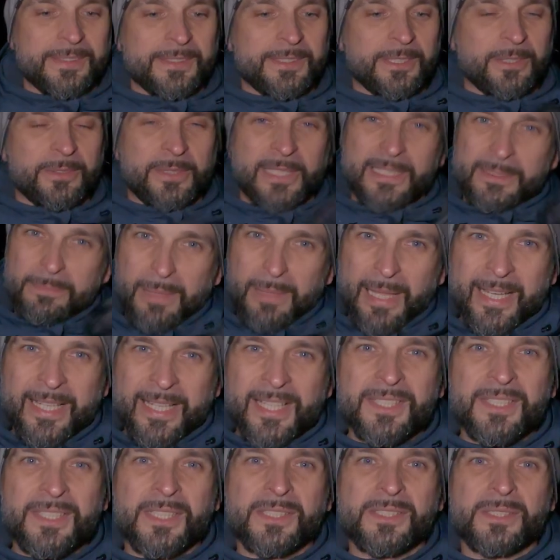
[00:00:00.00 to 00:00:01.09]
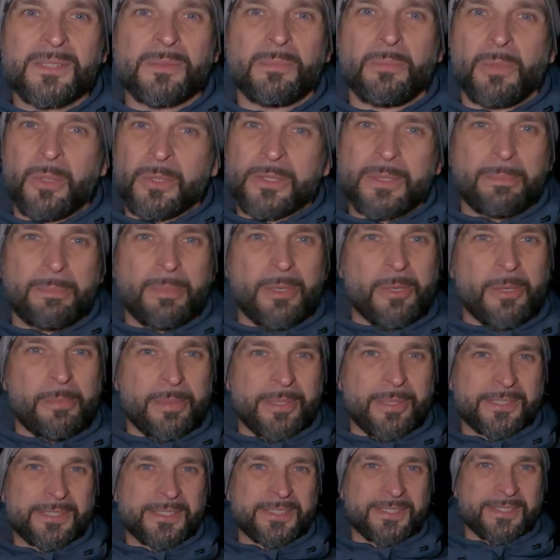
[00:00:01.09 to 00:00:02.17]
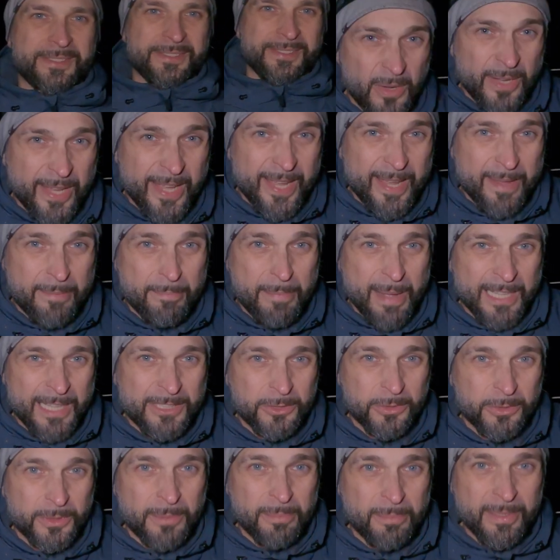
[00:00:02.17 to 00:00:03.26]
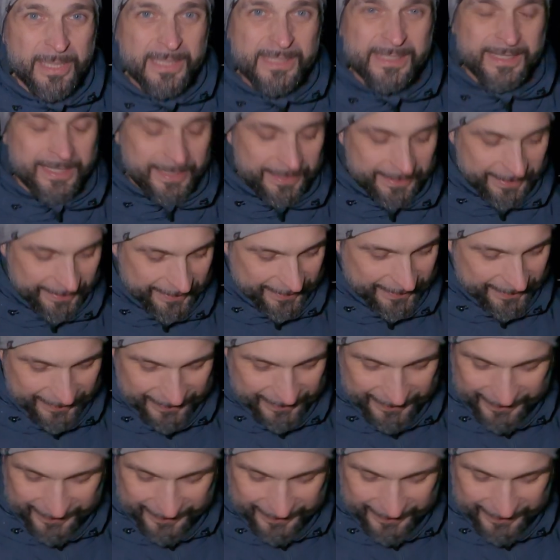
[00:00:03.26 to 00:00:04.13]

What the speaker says: So this blanket is multi-purpose. Okay, back to the business.